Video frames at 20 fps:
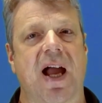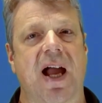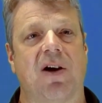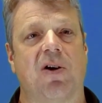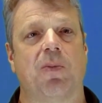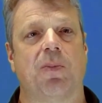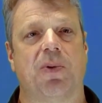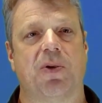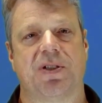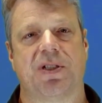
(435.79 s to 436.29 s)

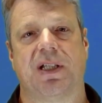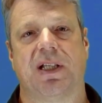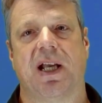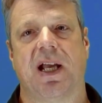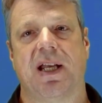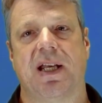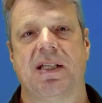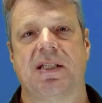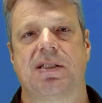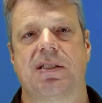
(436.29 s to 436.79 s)
outputting
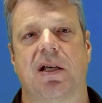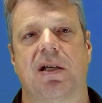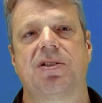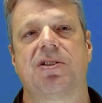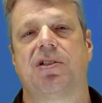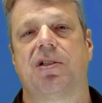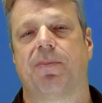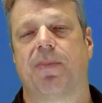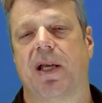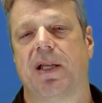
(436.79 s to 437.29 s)
any such
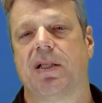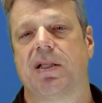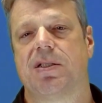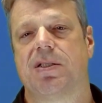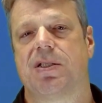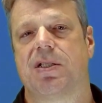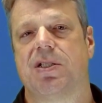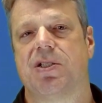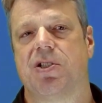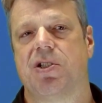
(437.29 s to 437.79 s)

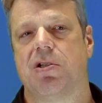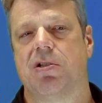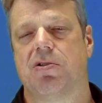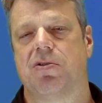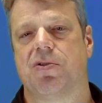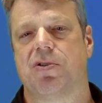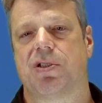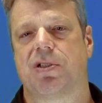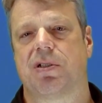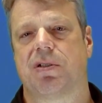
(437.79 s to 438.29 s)
dependencies
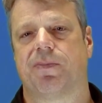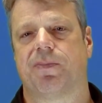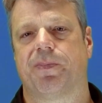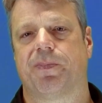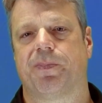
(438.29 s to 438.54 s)
used.